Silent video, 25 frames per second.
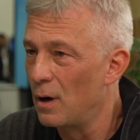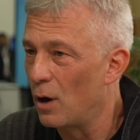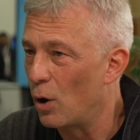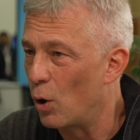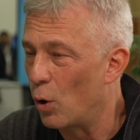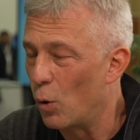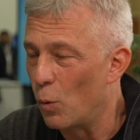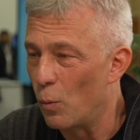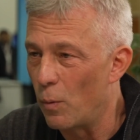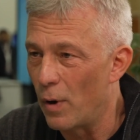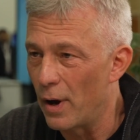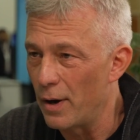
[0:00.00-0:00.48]

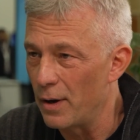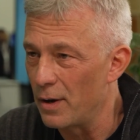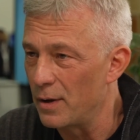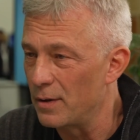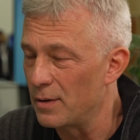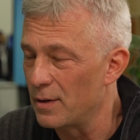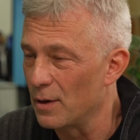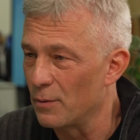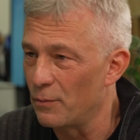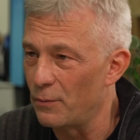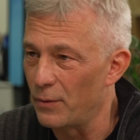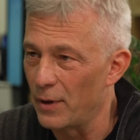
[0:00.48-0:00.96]

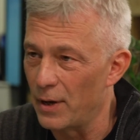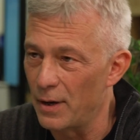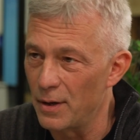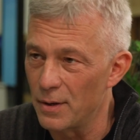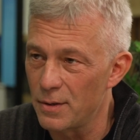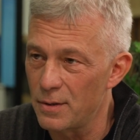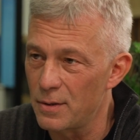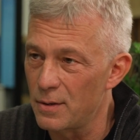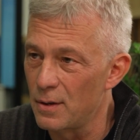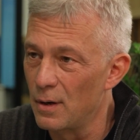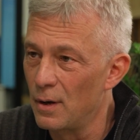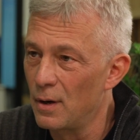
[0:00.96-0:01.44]
O1
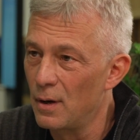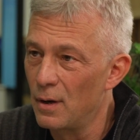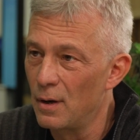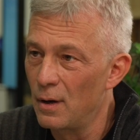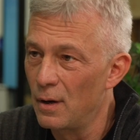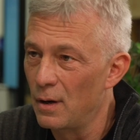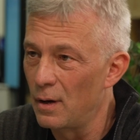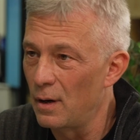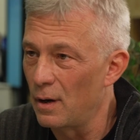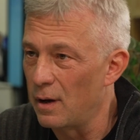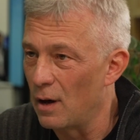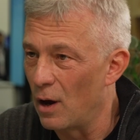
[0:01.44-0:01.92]
interface,
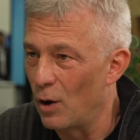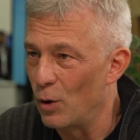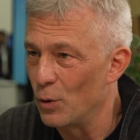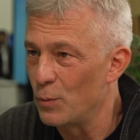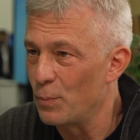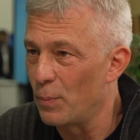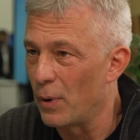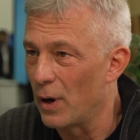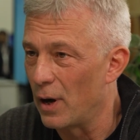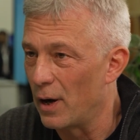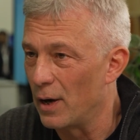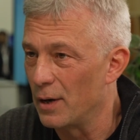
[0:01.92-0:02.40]

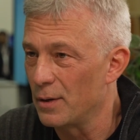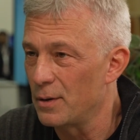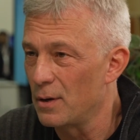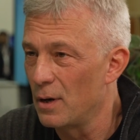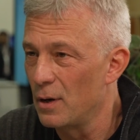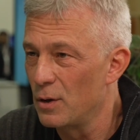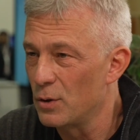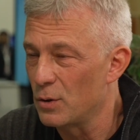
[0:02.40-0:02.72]
cloud part.